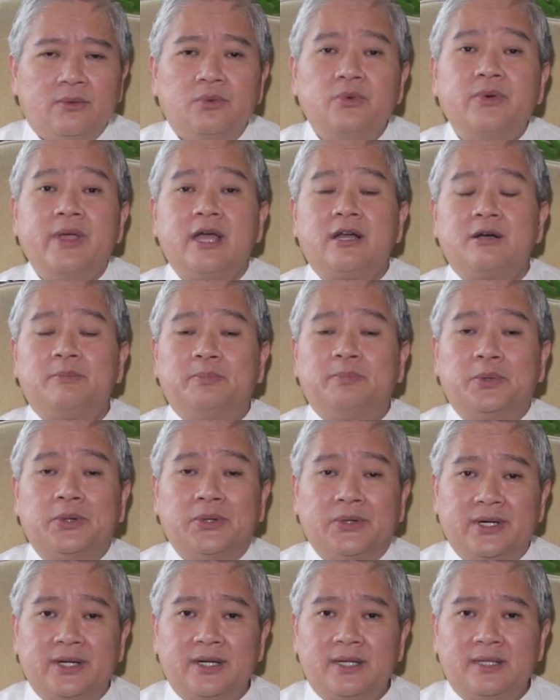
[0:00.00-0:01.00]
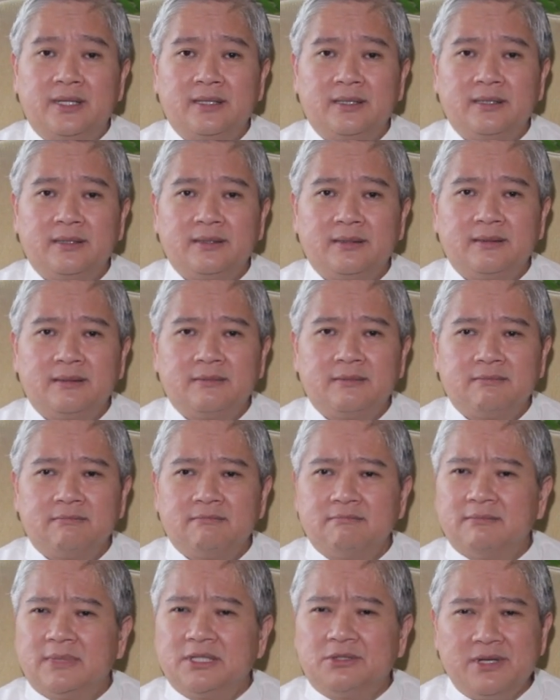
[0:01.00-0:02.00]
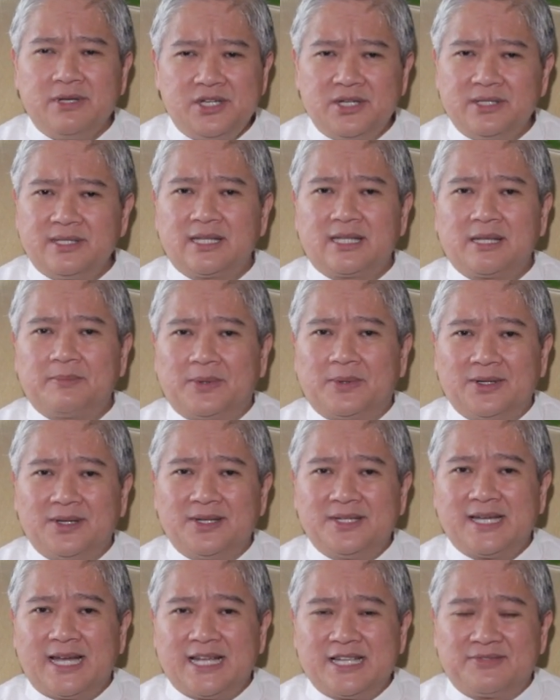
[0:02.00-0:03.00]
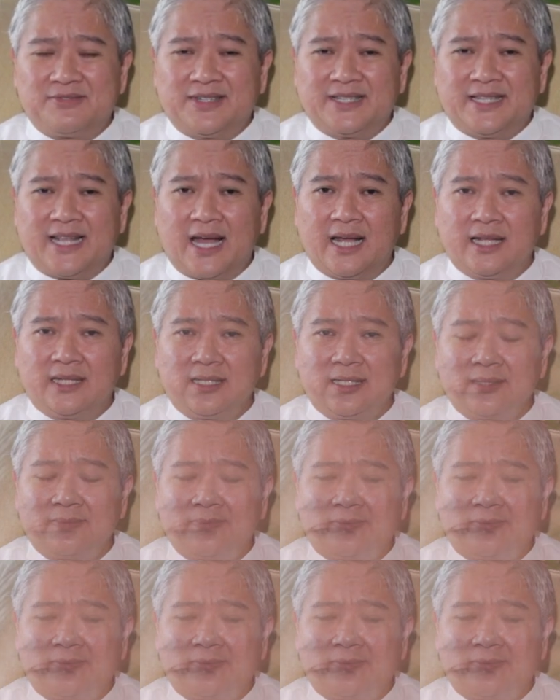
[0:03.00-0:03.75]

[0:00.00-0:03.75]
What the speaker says: We are poor, but we should not apologize for that.